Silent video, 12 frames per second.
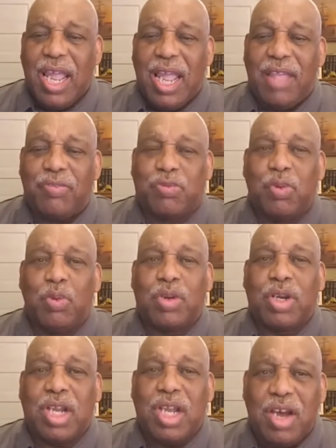And
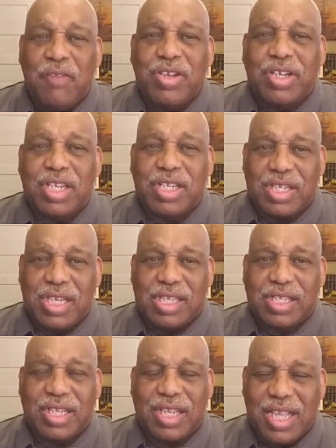through
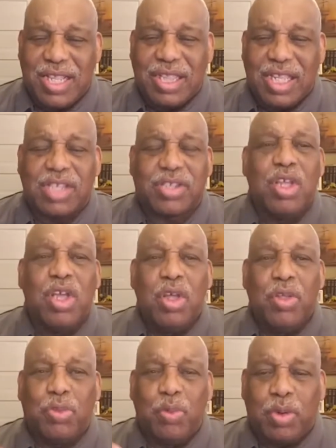covetousness, get this,
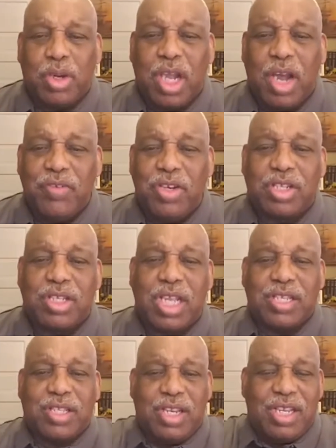through
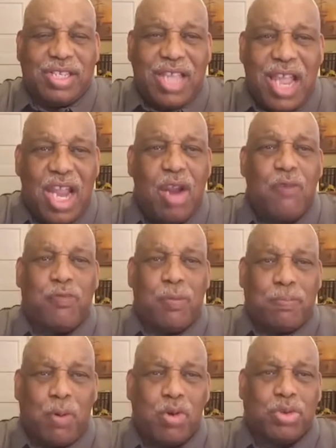covetousness, desire for
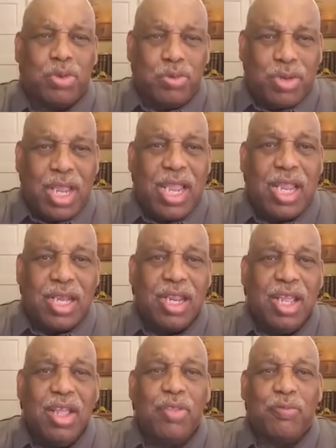personal gain.
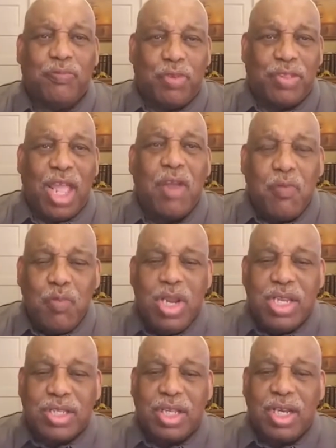For that
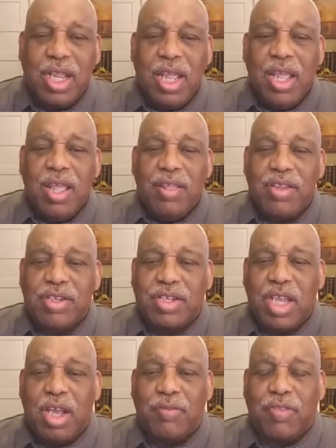reason
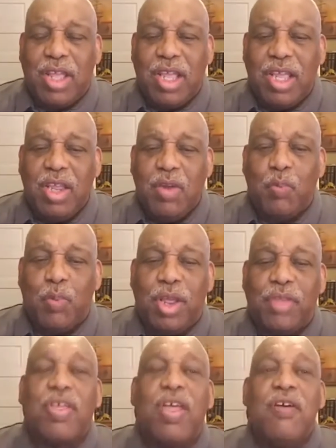shall they
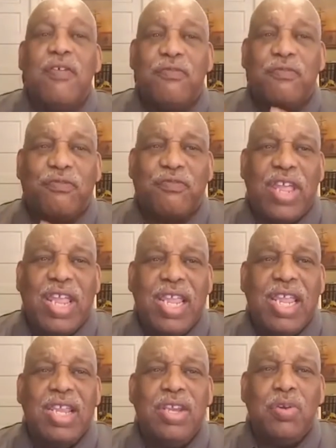with
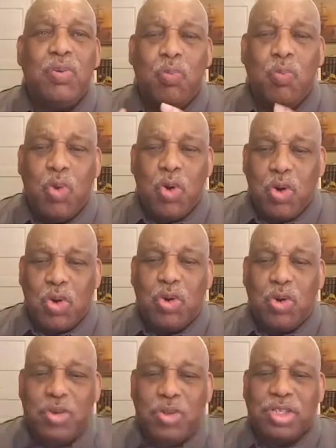feigned
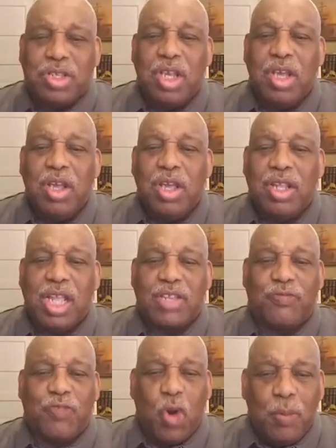words,
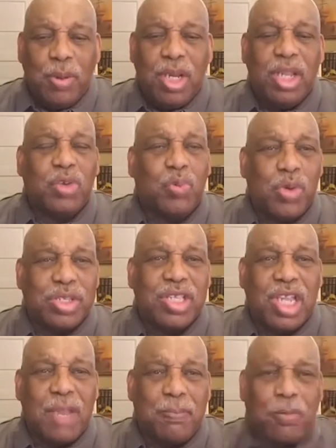that's verbally
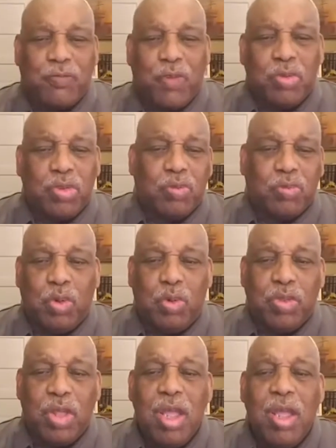twisting and pervert the truth,